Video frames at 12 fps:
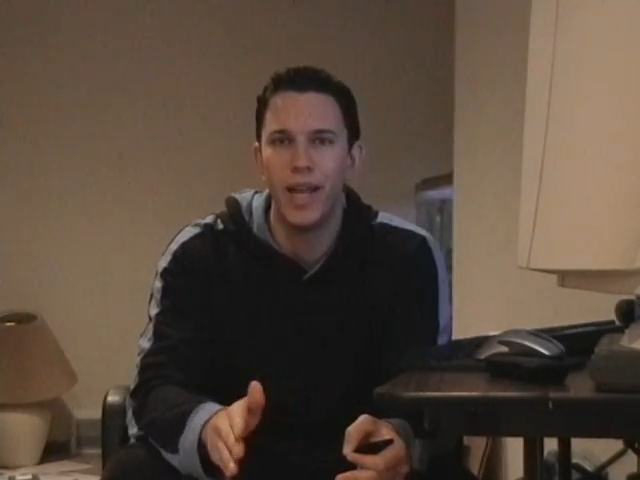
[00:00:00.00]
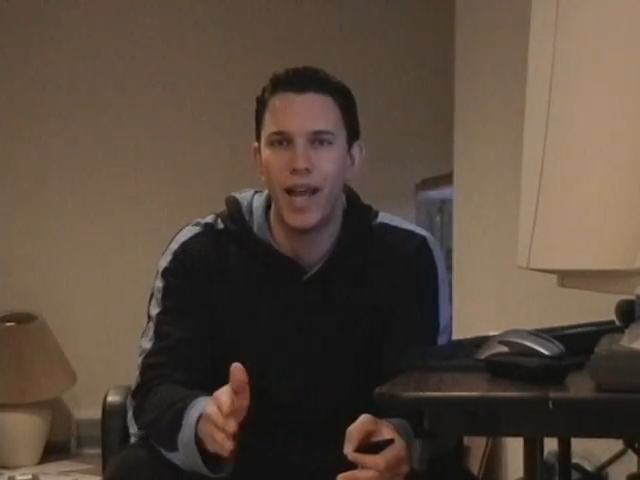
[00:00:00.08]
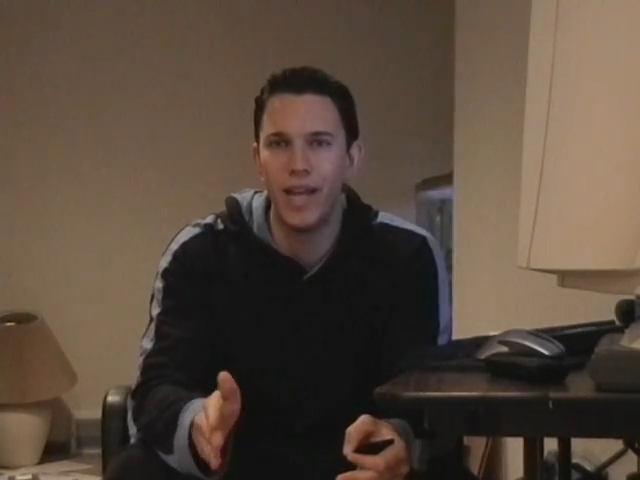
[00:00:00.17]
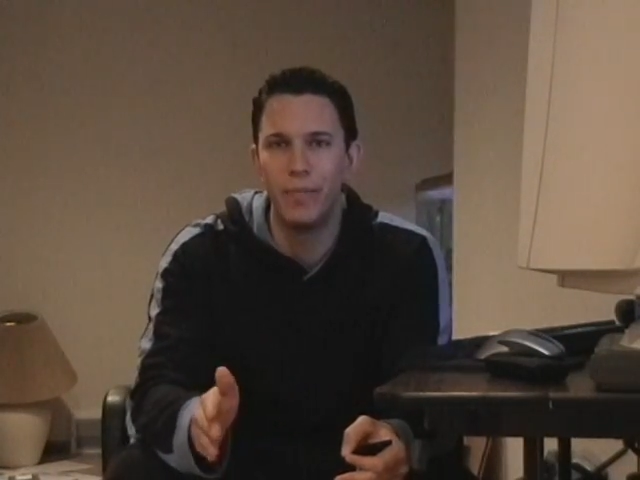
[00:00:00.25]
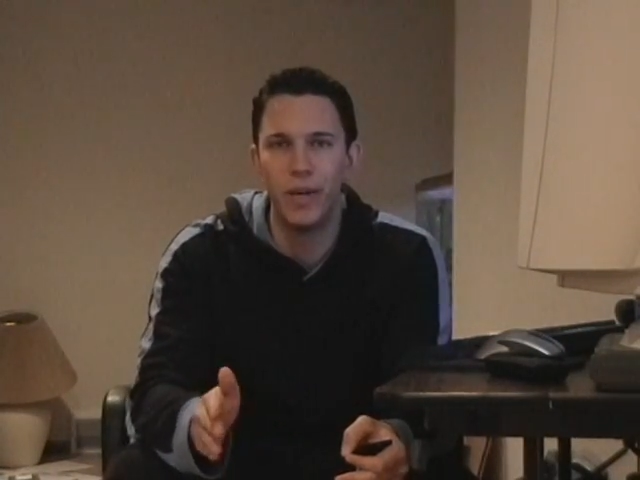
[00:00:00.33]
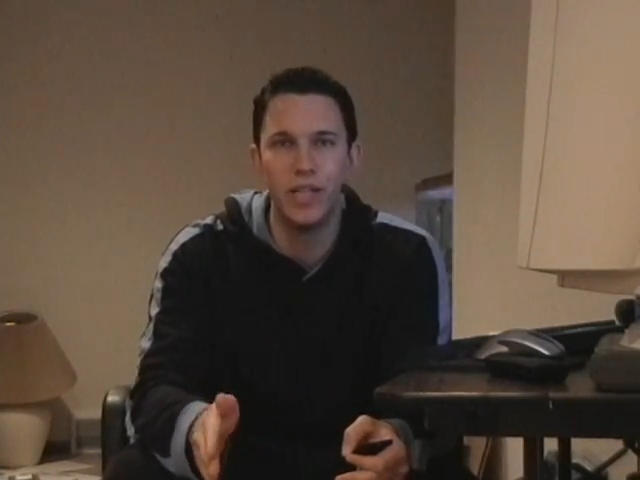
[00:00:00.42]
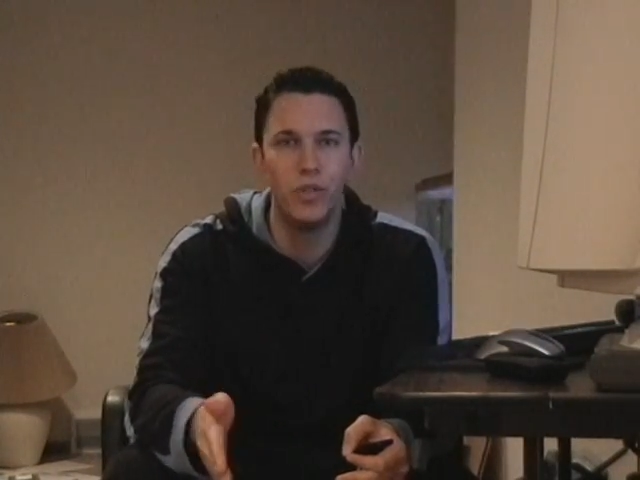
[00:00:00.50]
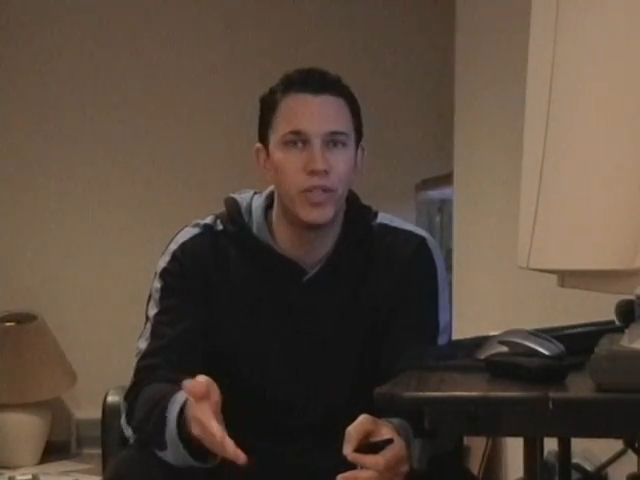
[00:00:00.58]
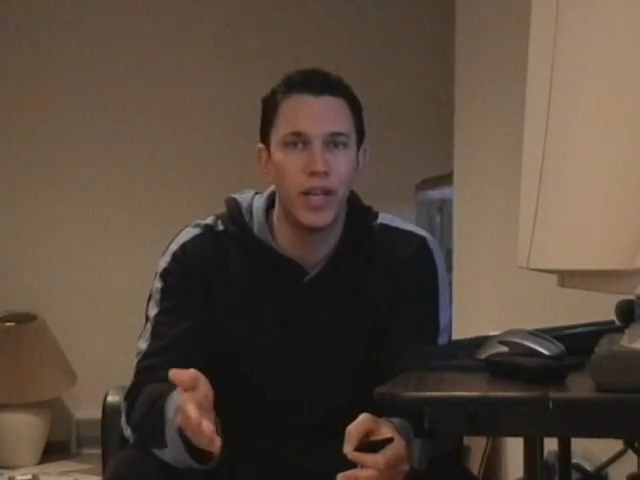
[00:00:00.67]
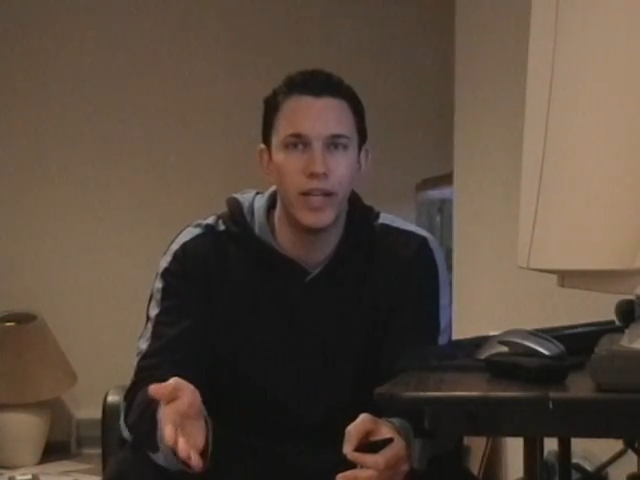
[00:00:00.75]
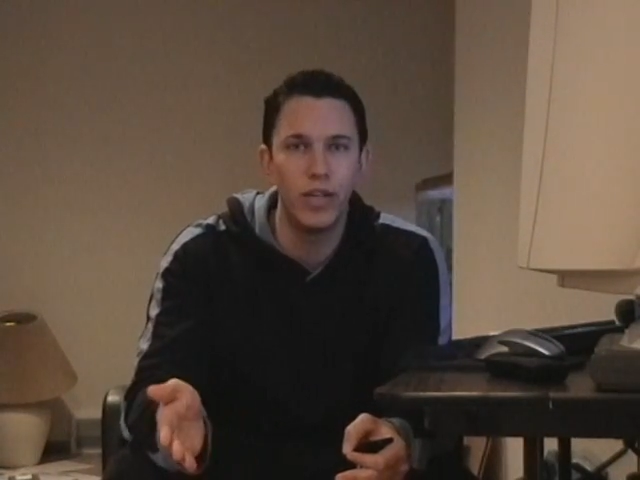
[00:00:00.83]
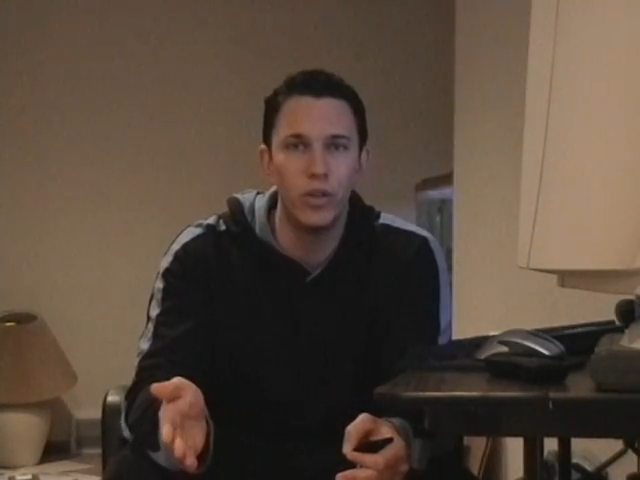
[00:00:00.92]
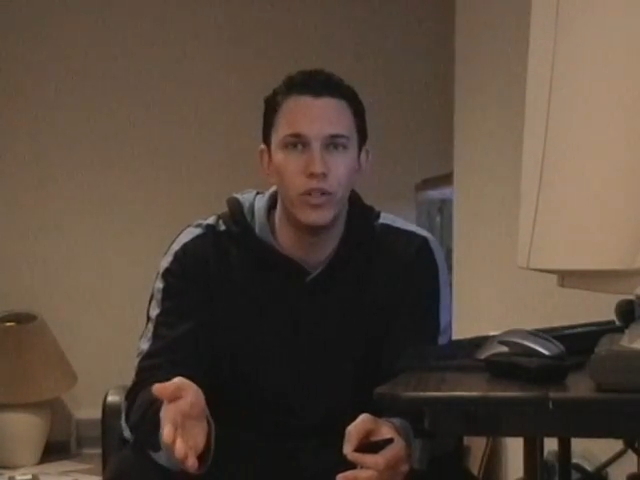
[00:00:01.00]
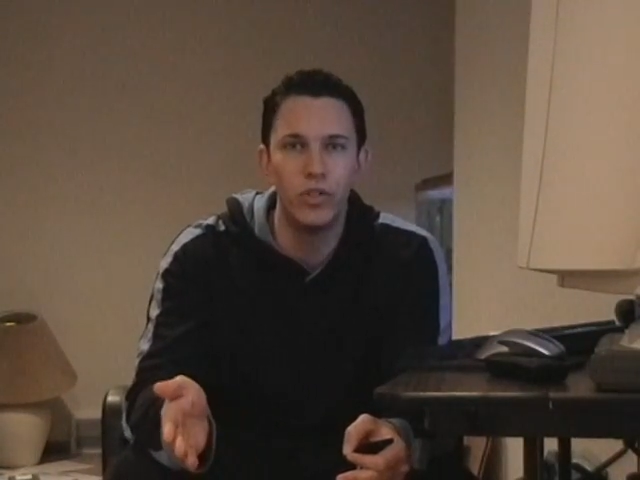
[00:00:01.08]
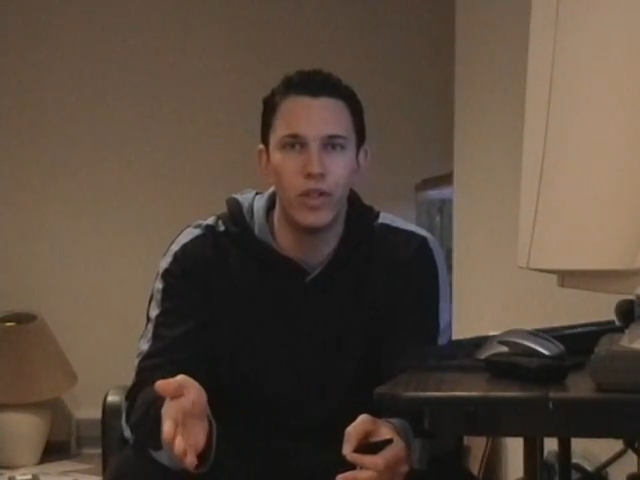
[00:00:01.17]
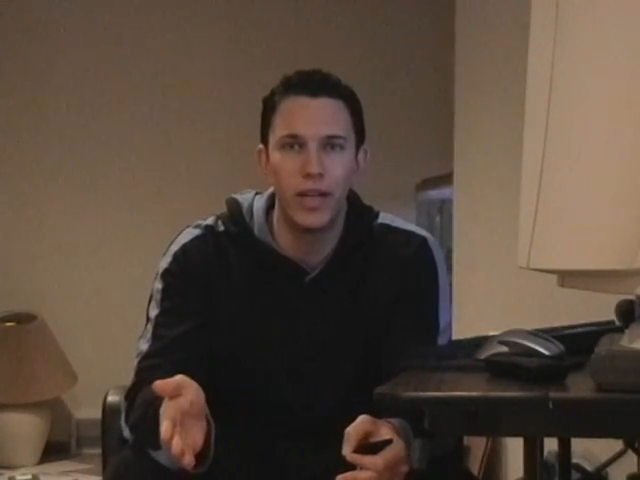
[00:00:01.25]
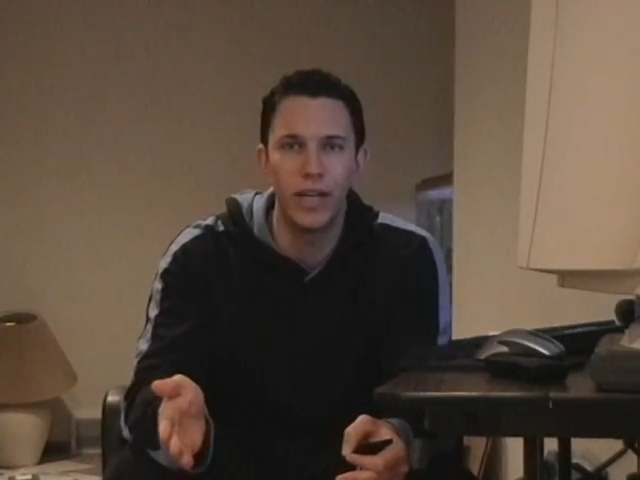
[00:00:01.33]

Anybody who said he couldn't do that